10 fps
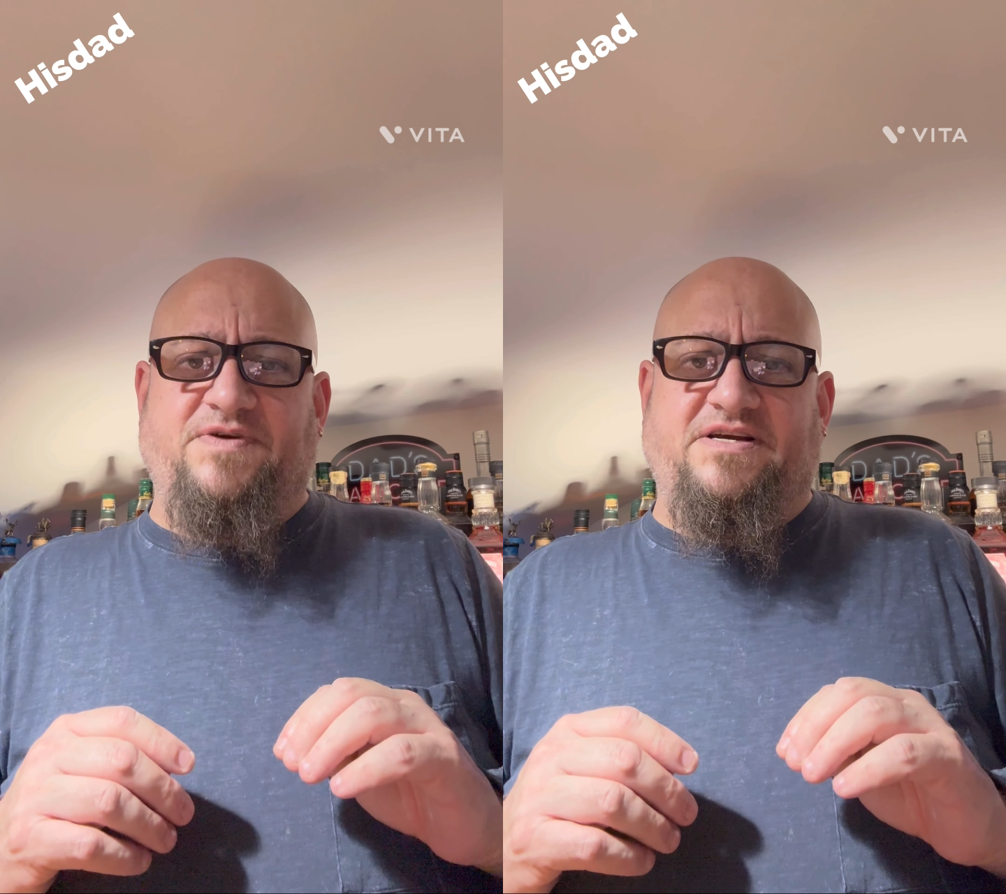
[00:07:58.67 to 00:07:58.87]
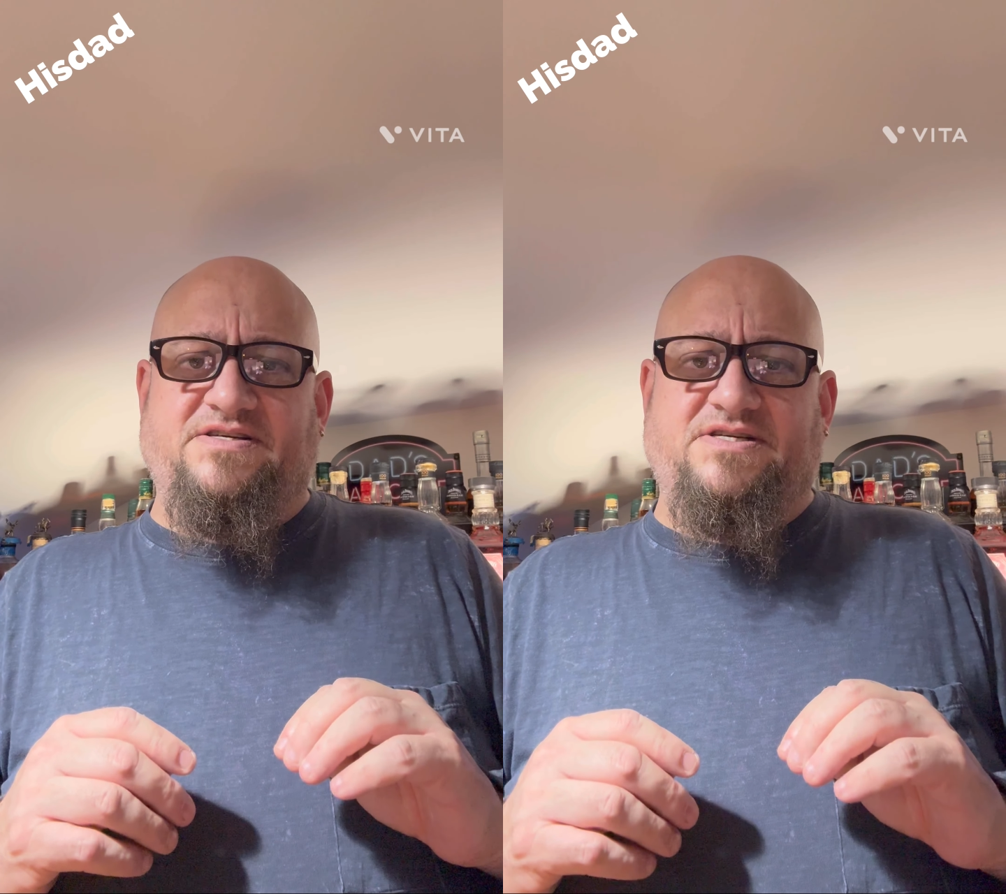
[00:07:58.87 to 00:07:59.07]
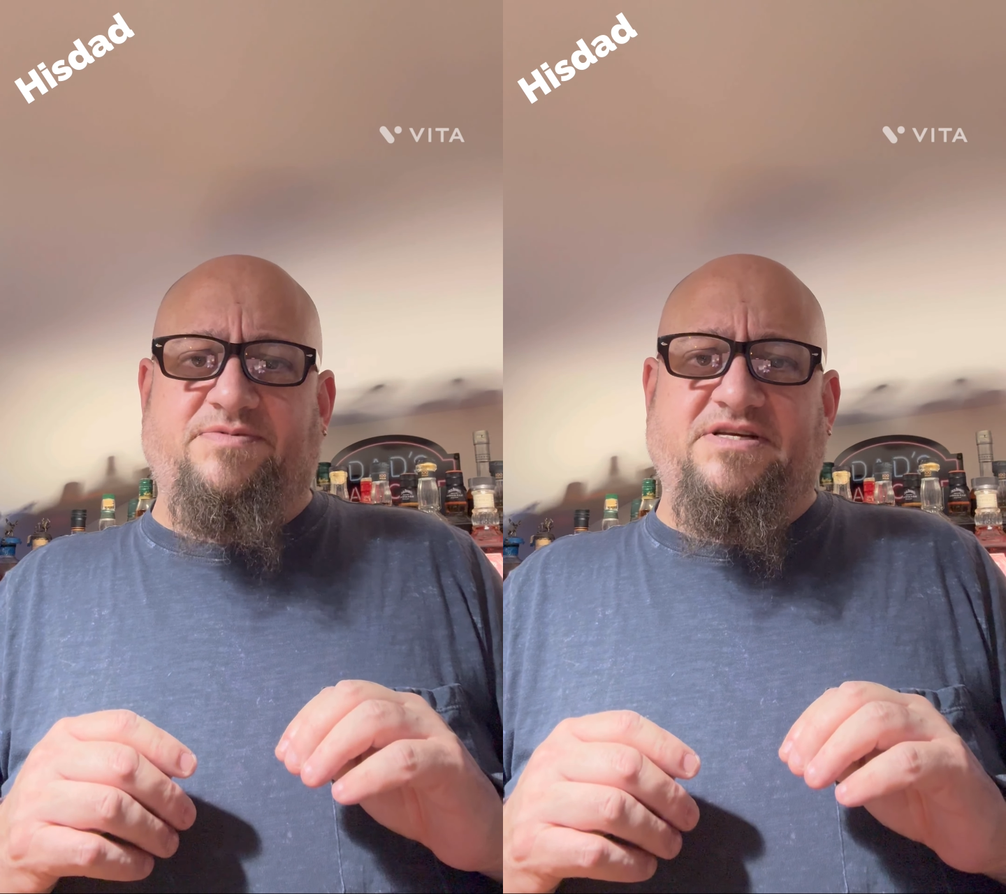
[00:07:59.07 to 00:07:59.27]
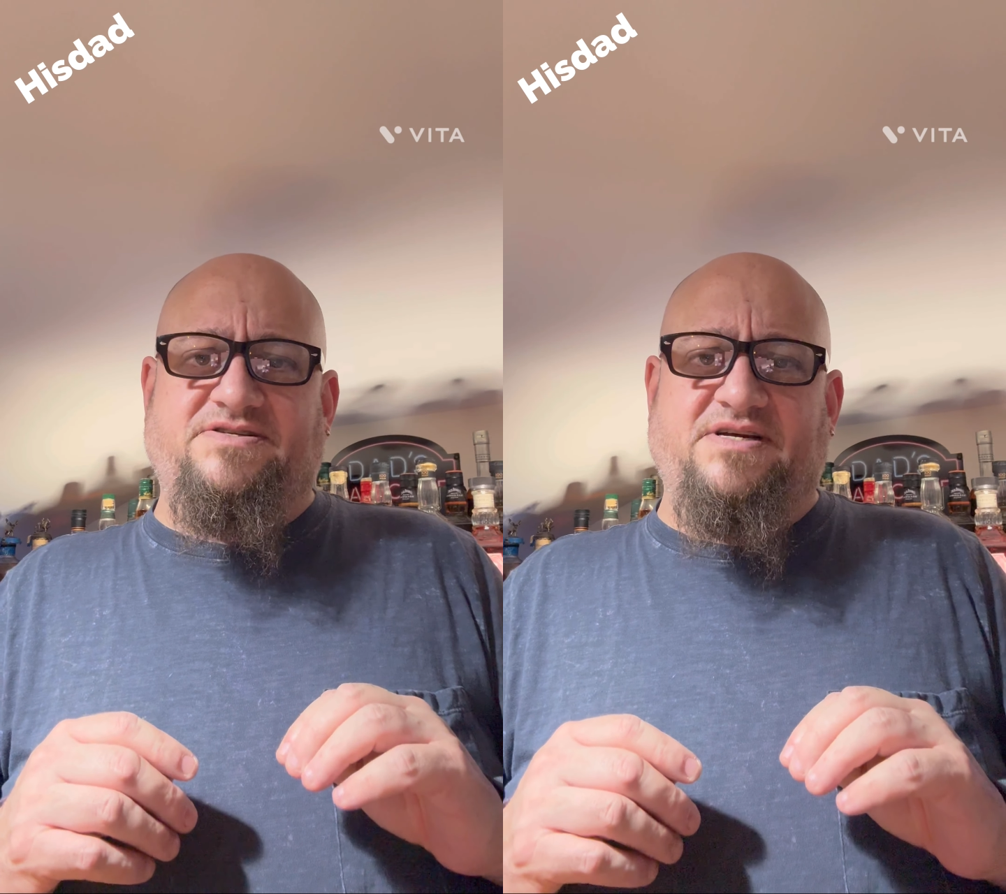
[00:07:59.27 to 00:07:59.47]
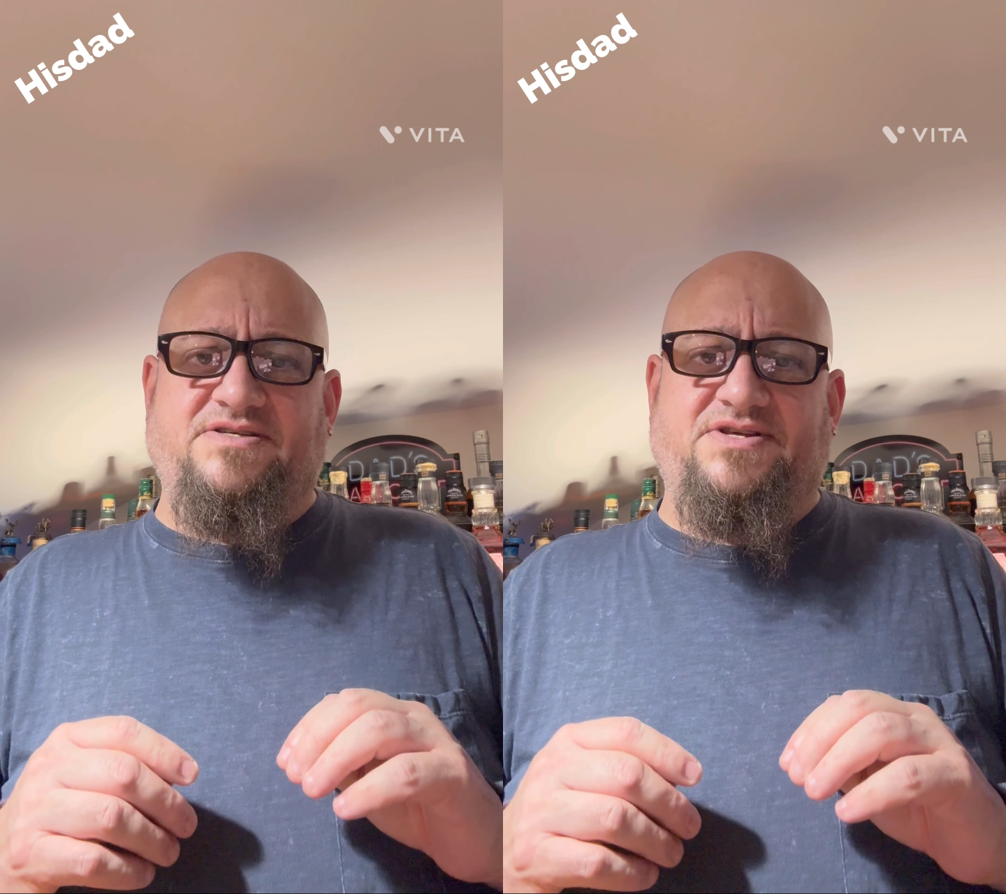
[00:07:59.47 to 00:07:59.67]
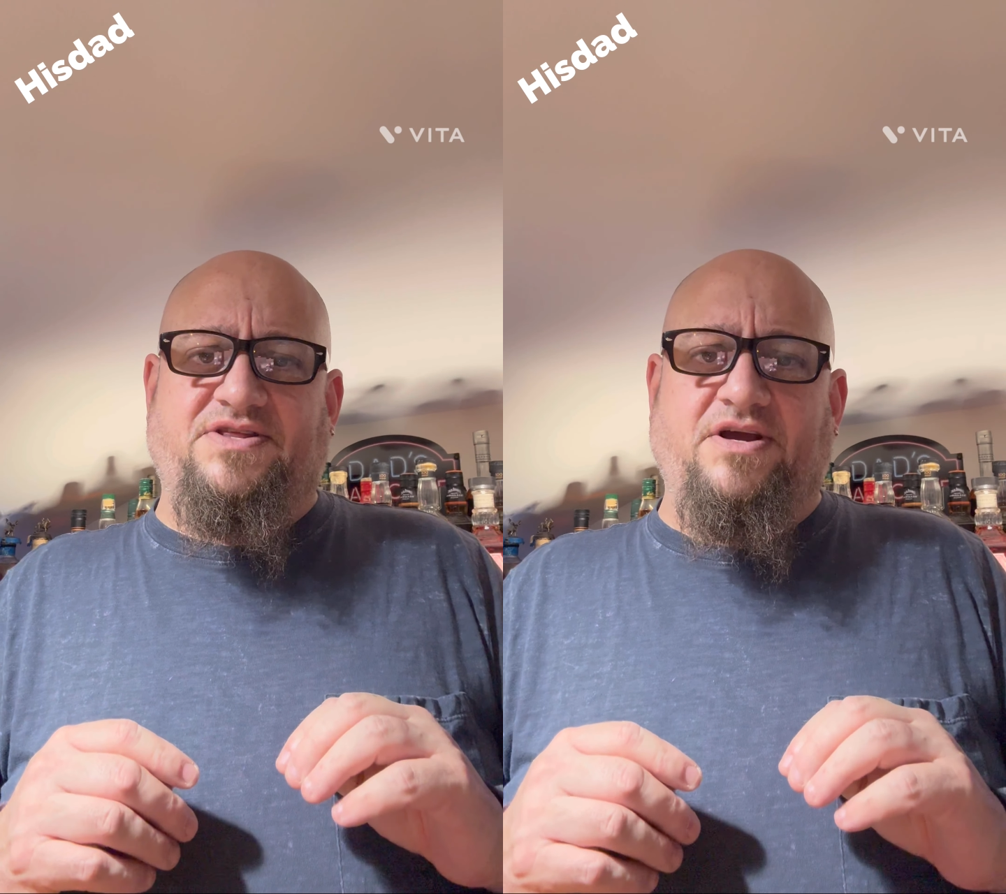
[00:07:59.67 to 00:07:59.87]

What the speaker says: because somebody says that the